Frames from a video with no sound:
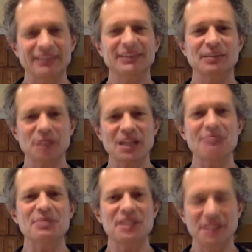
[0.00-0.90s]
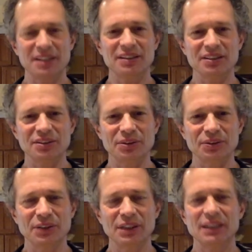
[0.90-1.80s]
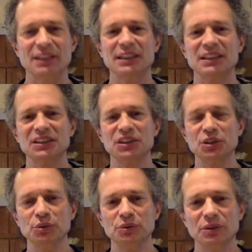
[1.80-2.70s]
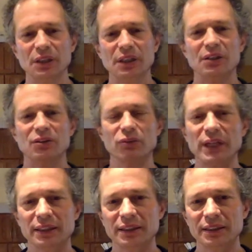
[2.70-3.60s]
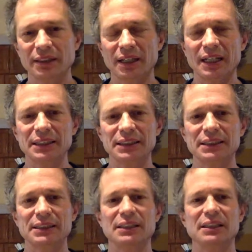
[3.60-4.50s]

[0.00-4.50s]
sometimes the thing to do is to recognize